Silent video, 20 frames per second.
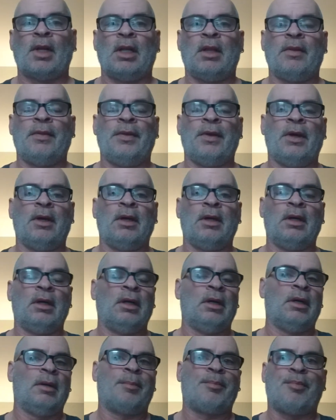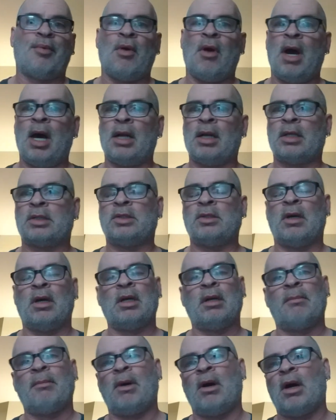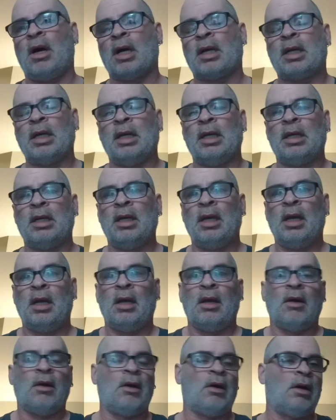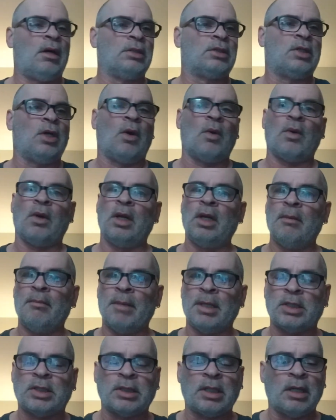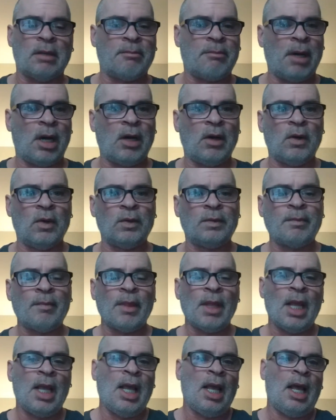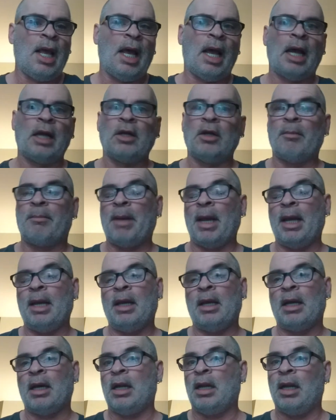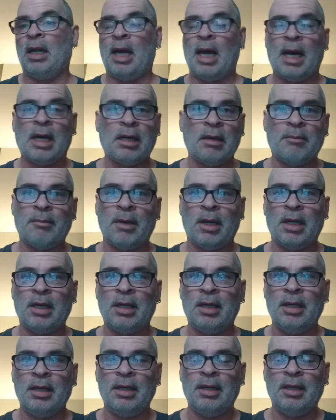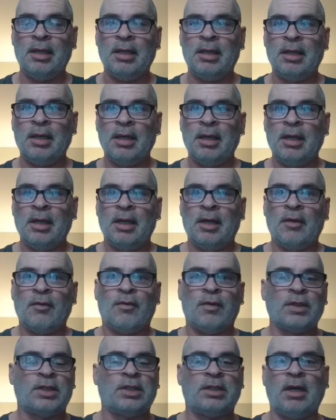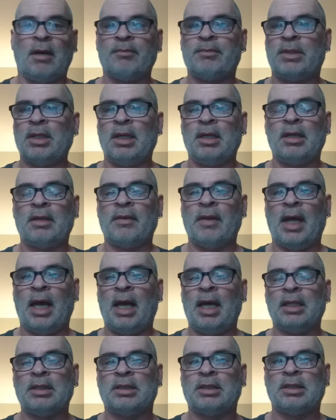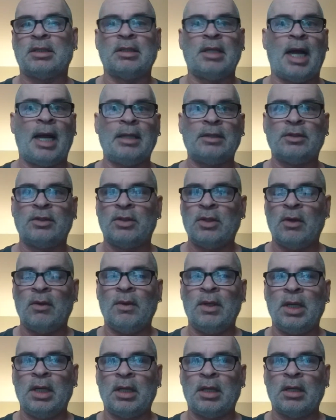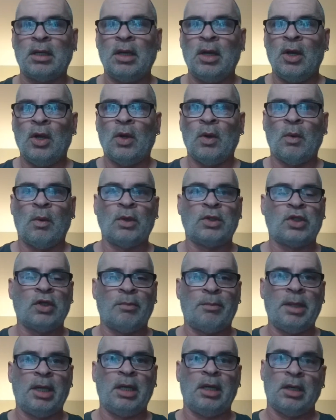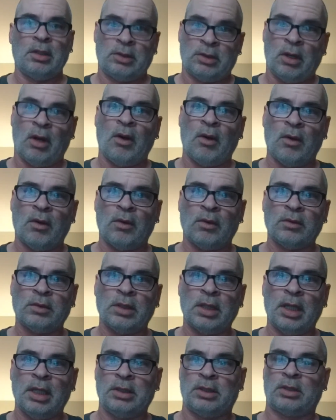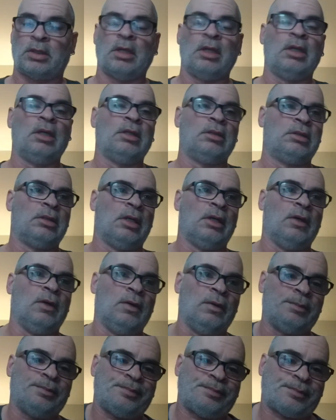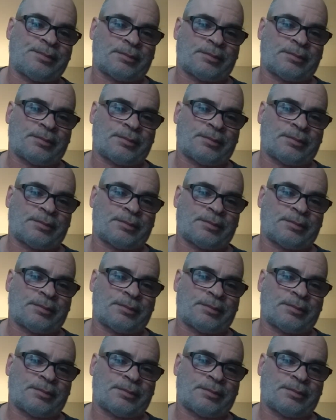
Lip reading: The products on the market are totally missing the boat, and you're paying a lot of money for something that's not doing what you're being told it's going to do.